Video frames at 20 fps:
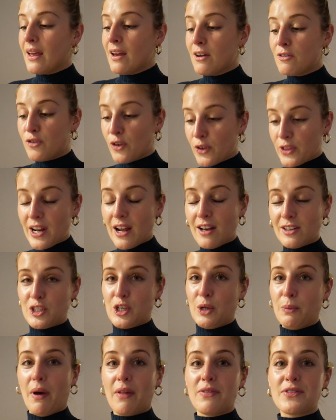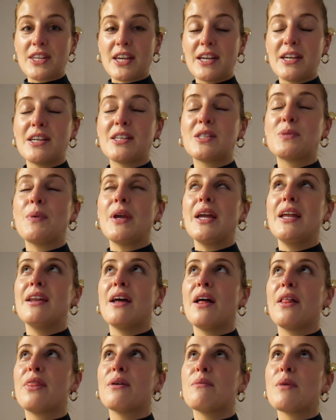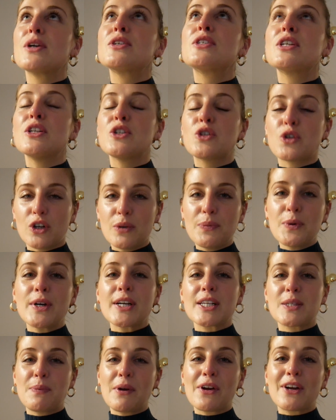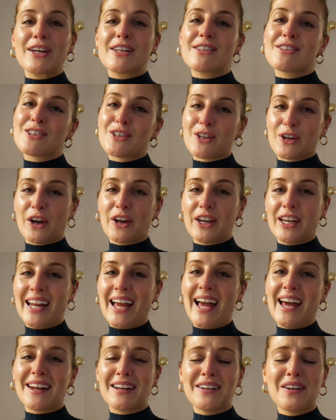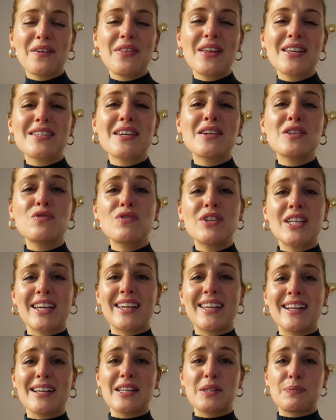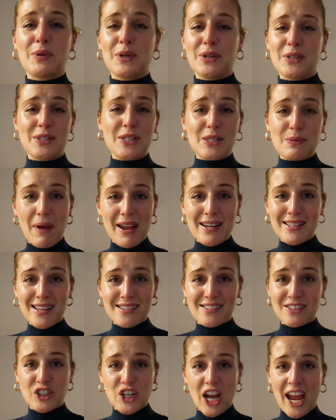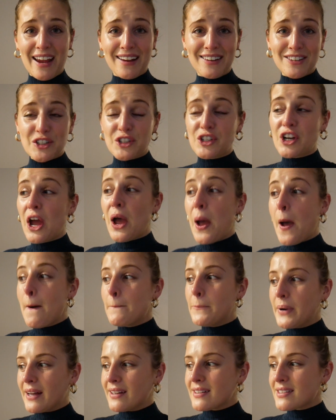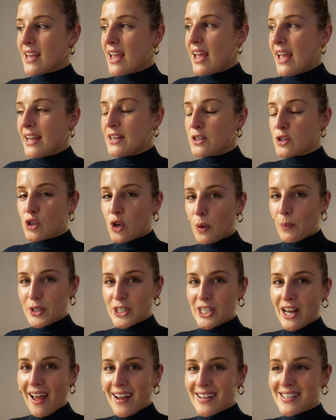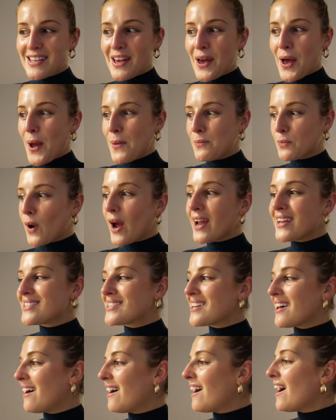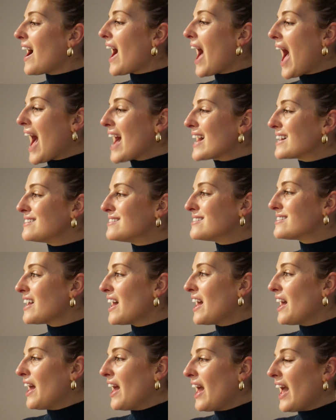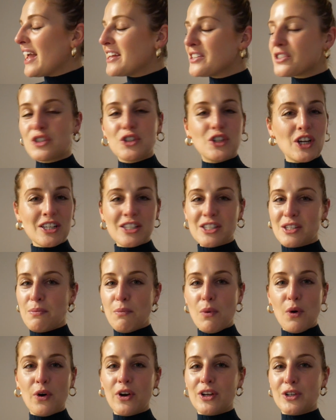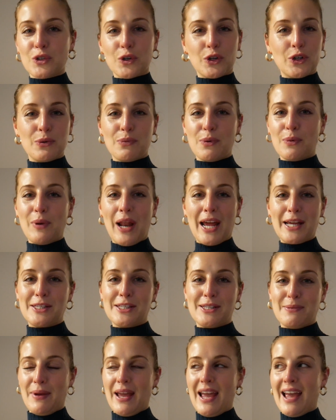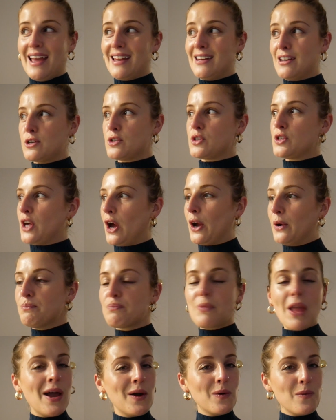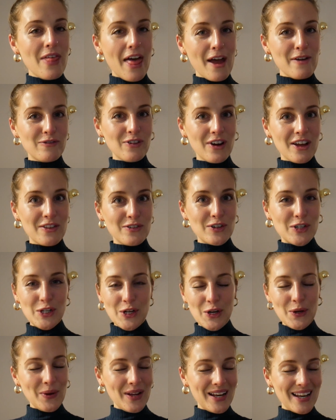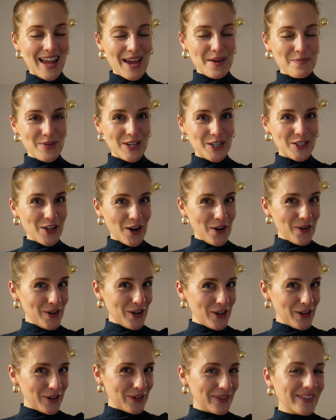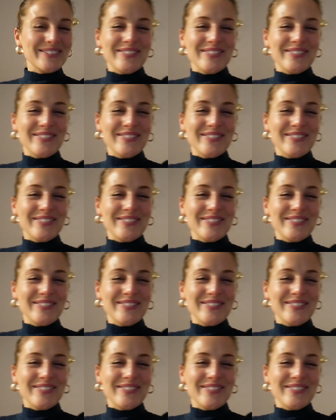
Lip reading: For the last few months, it has been the most enjoyable experience to cook in it, and I know that sounds ridiculous because the space hasn't changed, but it's so much lighter and brighter, and it's just a more enjoyable place to be in. So without further ado, let me show you.